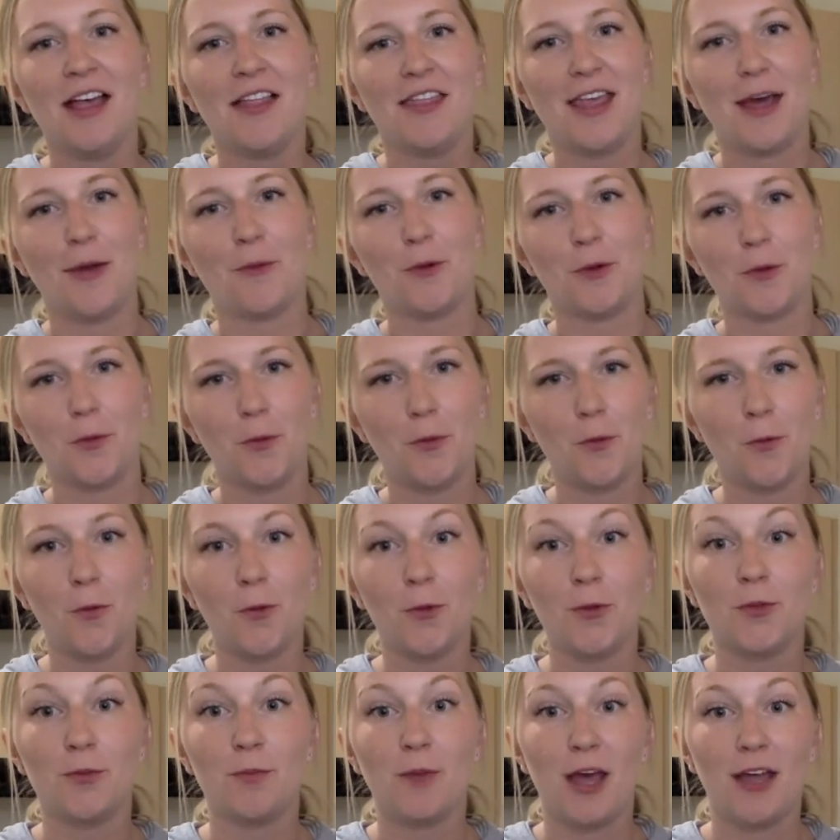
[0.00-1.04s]
that would
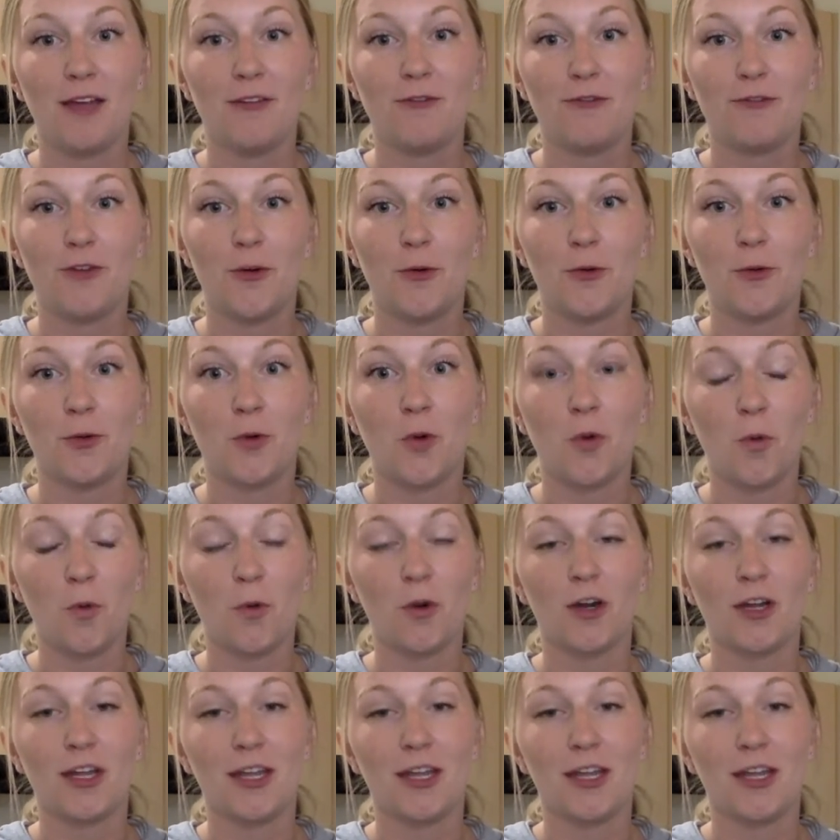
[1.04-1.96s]
hold my phone or